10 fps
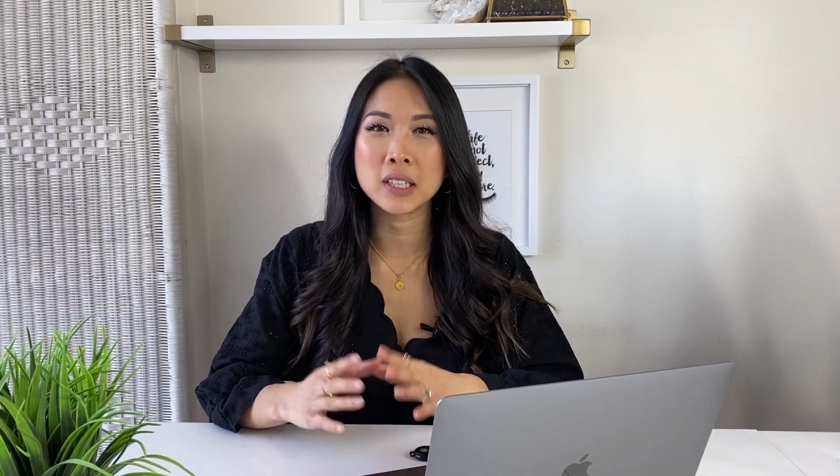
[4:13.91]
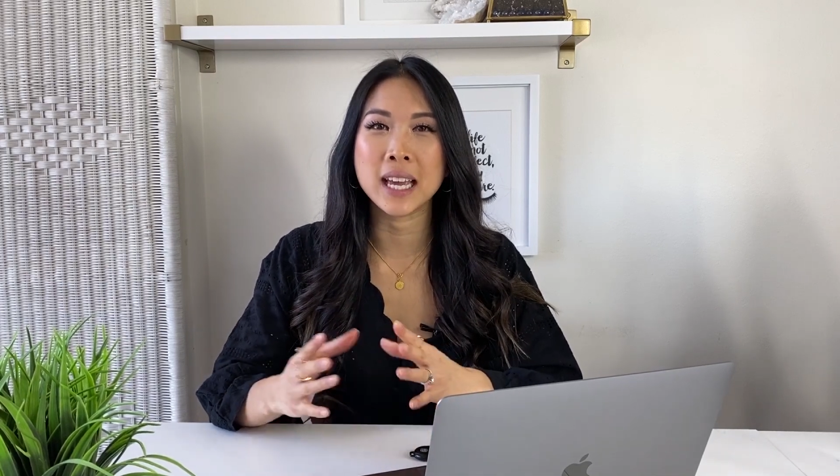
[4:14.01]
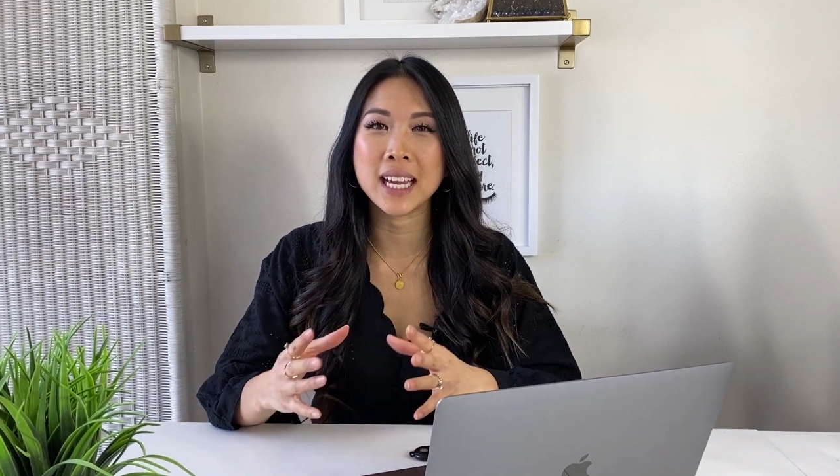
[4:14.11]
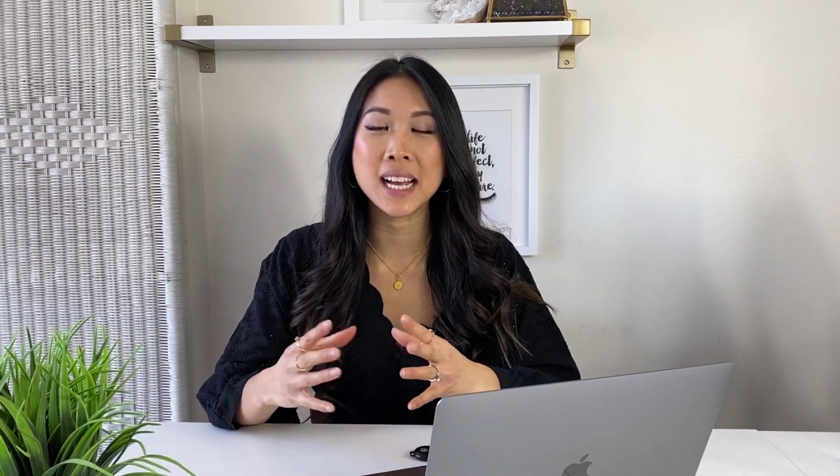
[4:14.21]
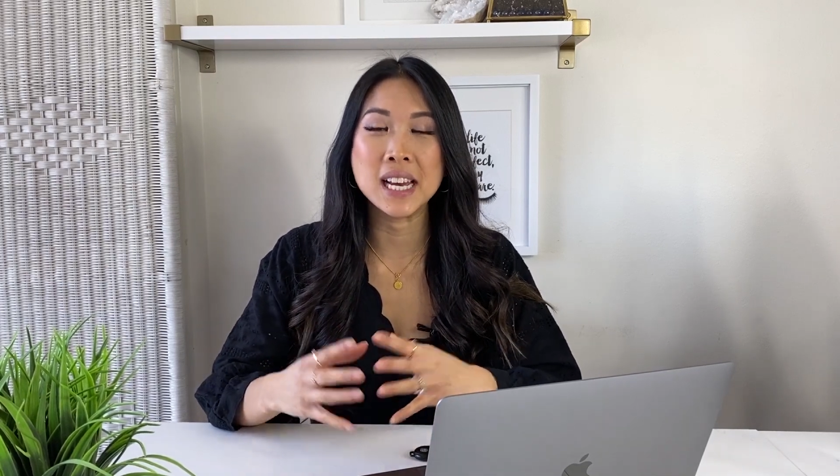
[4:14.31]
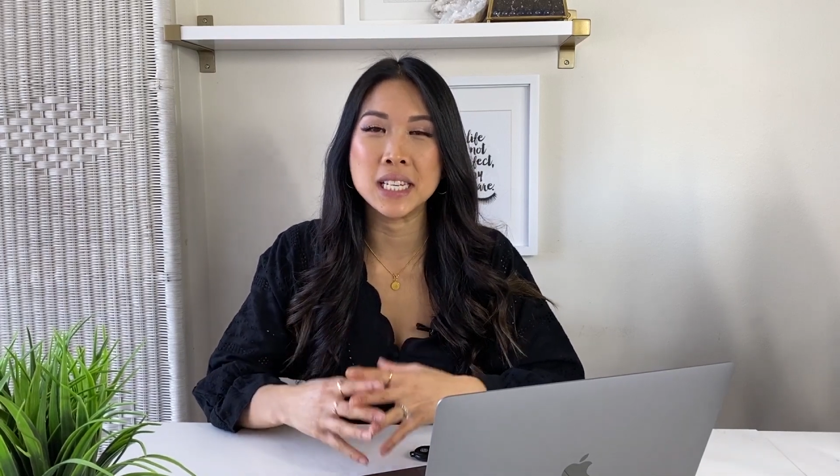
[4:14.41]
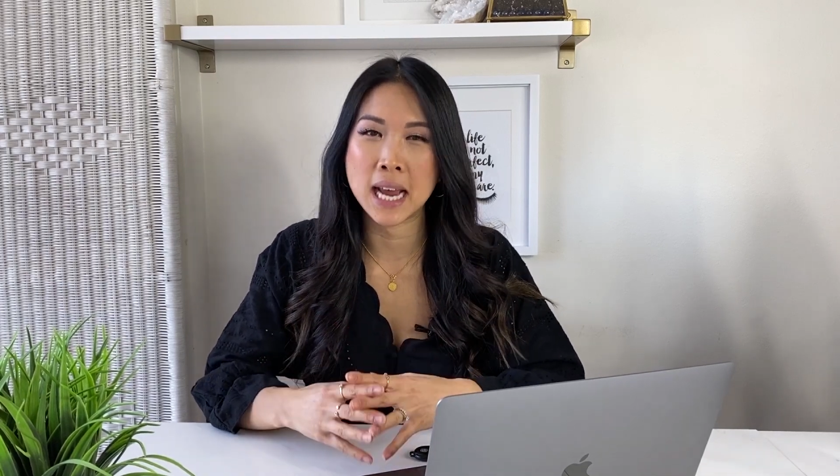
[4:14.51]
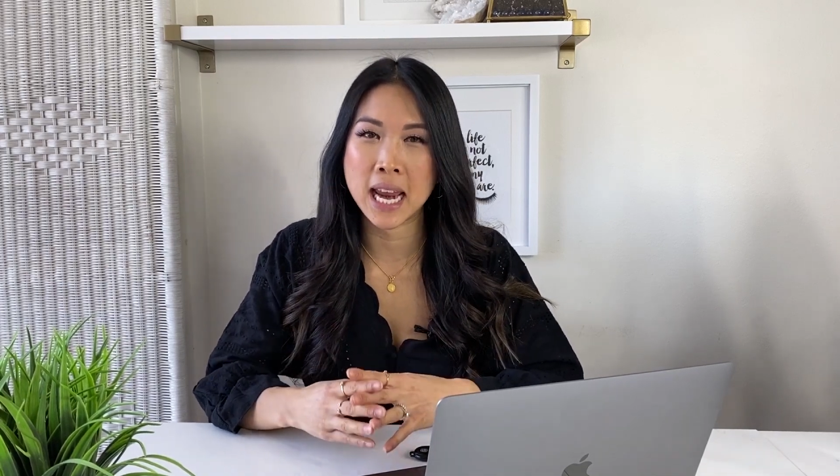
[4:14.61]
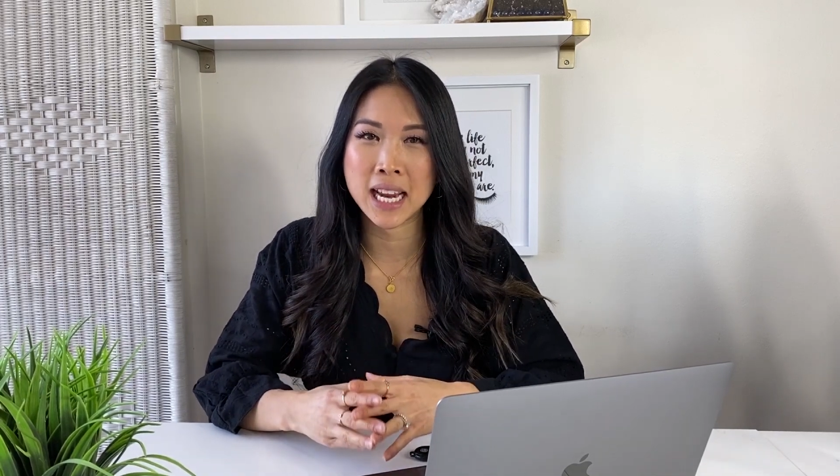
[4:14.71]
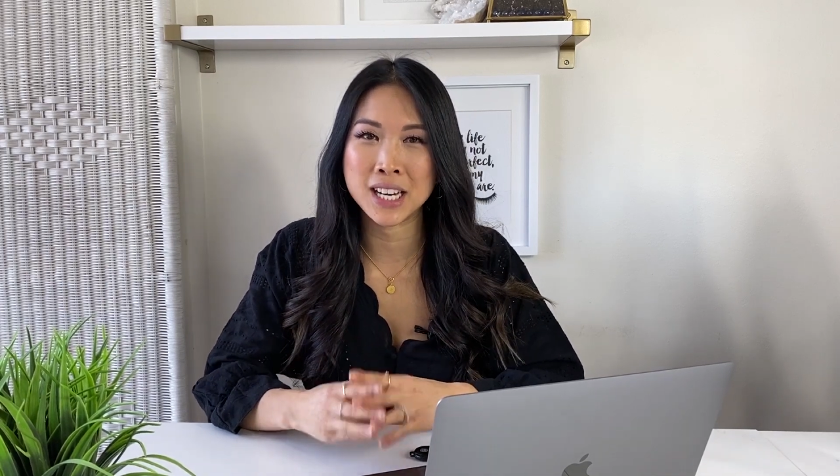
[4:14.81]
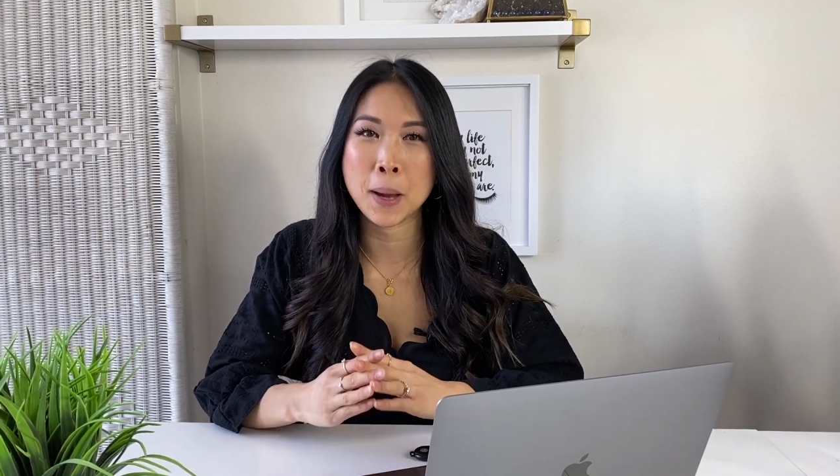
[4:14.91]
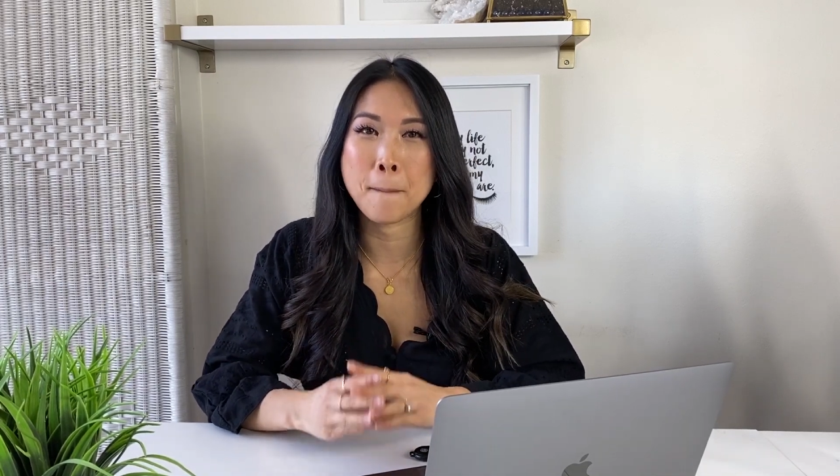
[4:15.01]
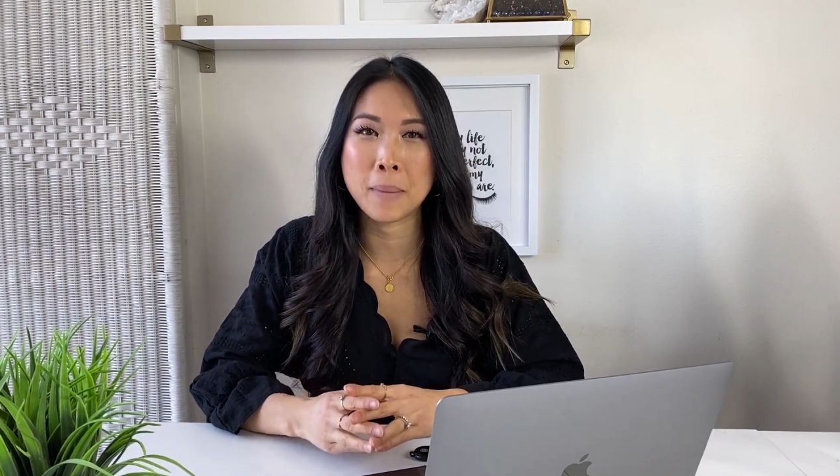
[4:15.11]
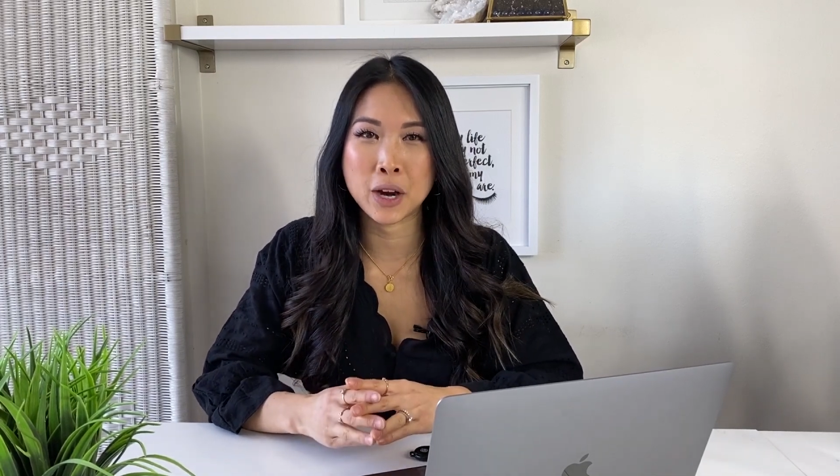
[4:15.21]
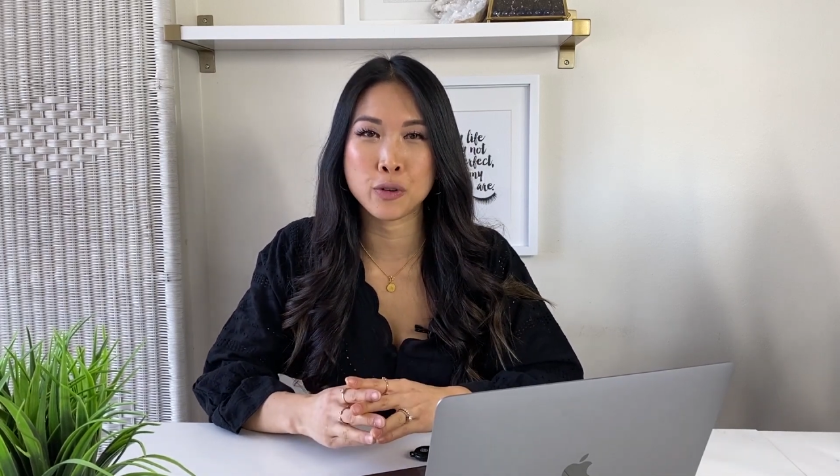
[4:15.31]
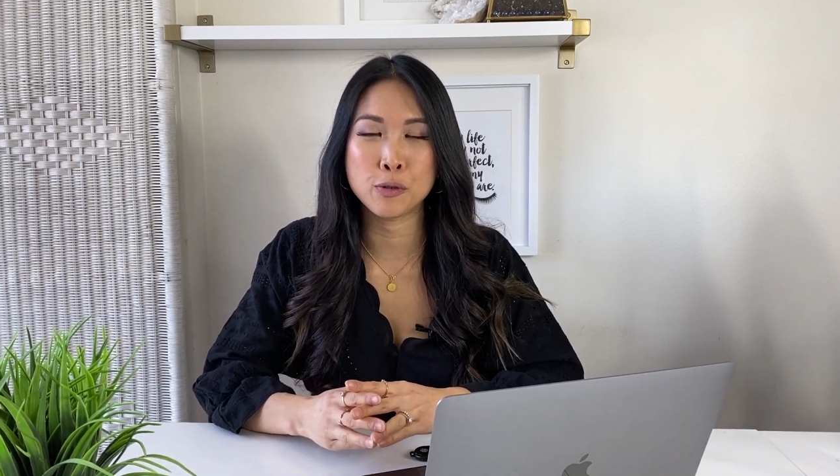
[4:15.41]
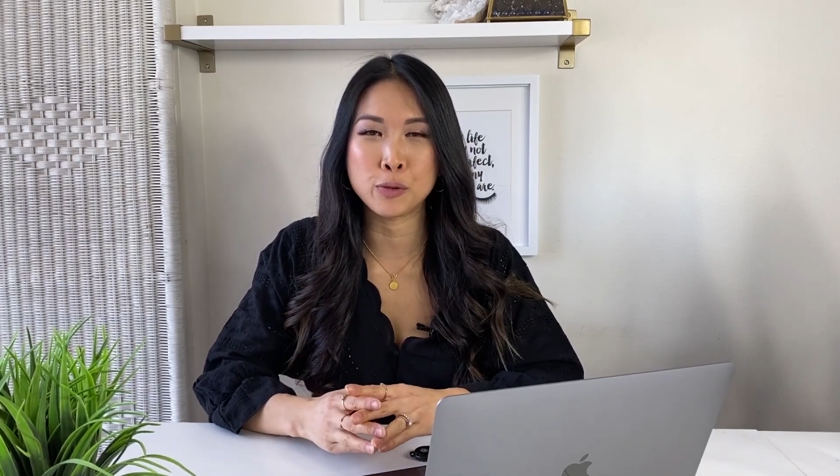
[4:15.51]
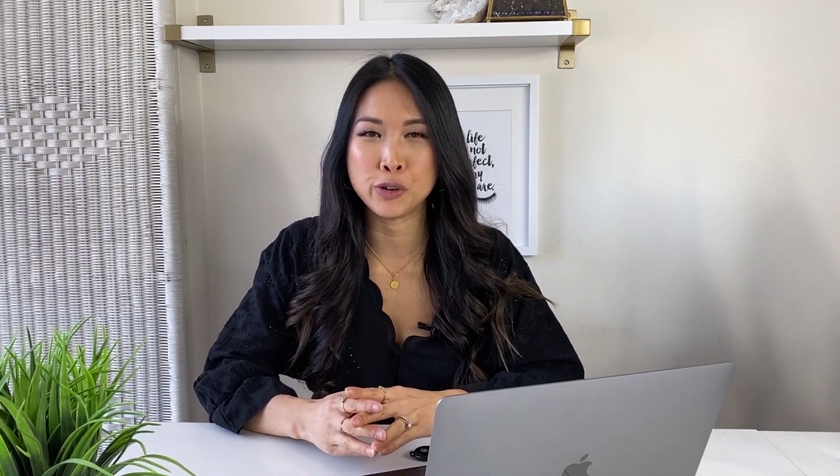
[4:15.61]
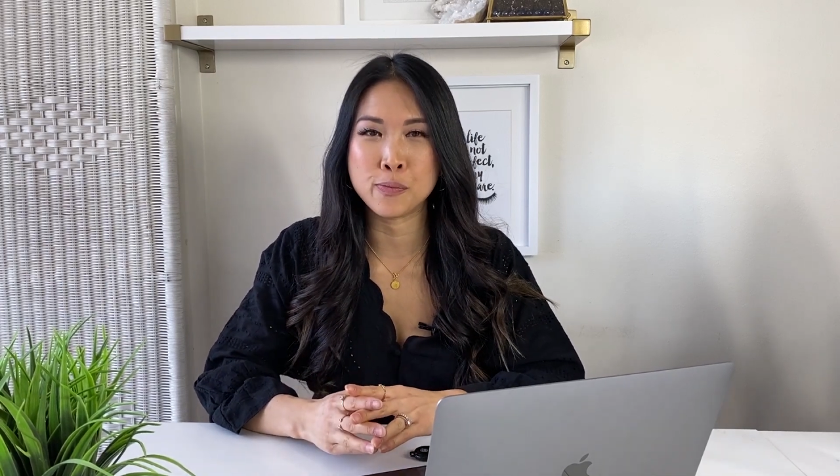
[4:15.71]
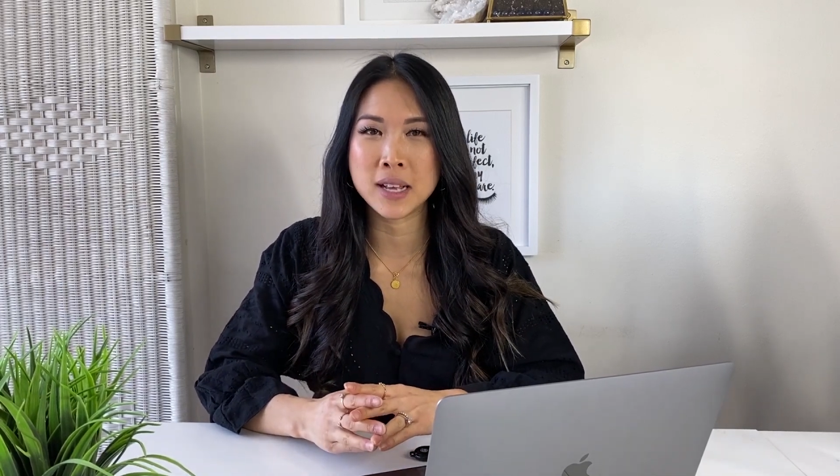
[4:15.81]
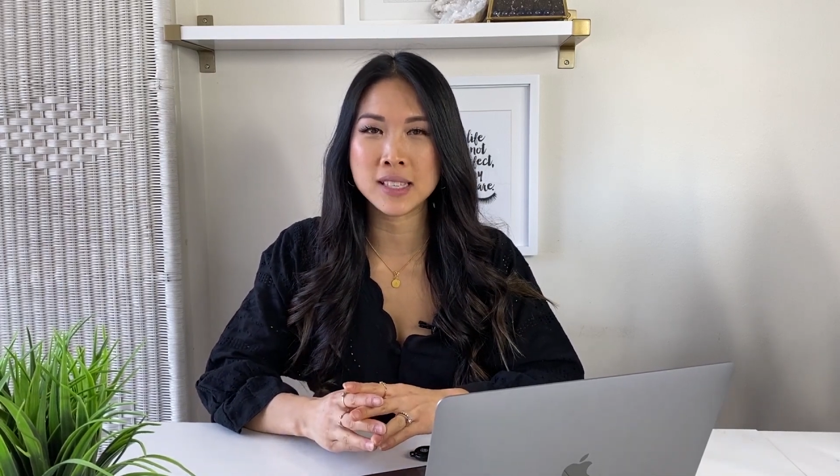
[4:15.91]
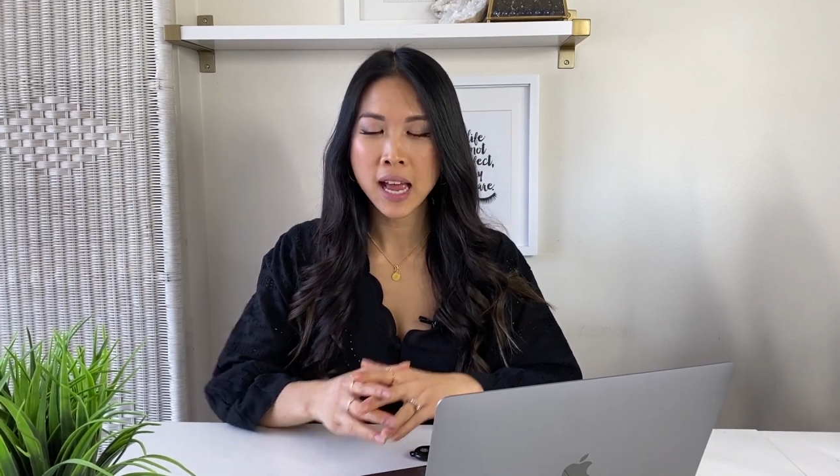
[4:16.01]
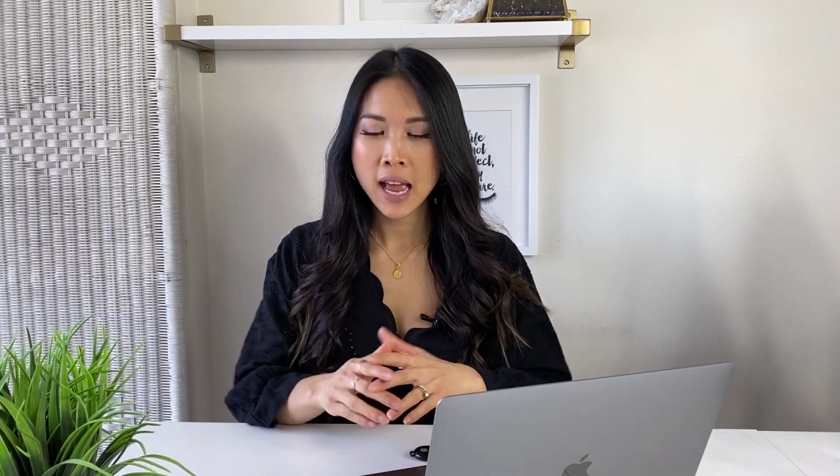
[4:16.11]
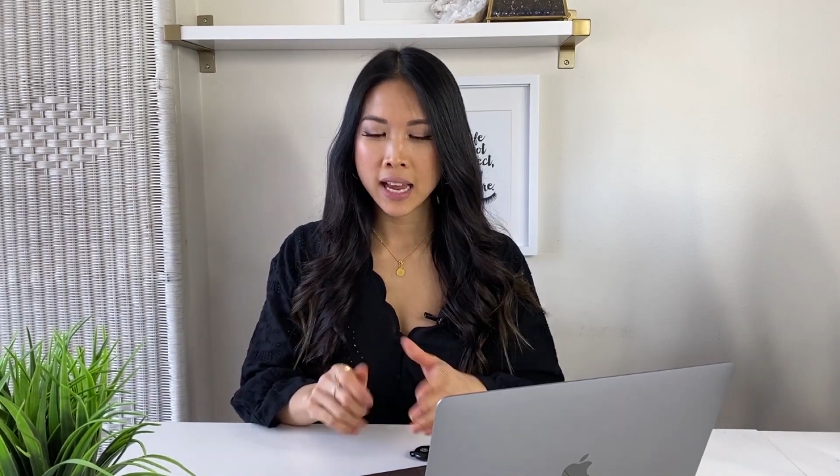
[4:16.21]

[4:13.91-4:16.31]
like contained micro movements.